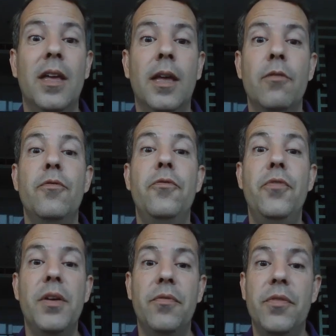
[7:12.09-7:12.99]

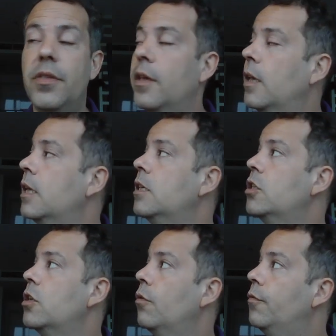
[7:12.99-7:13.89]
Fifth.
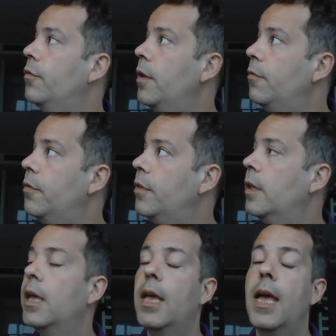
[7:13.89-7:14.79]
So fifth.
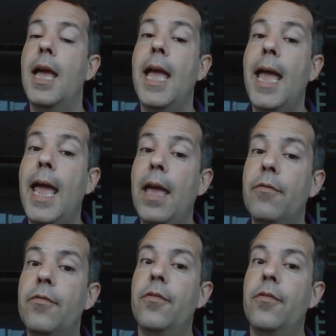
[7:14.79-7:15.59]
F-I-F-T-H.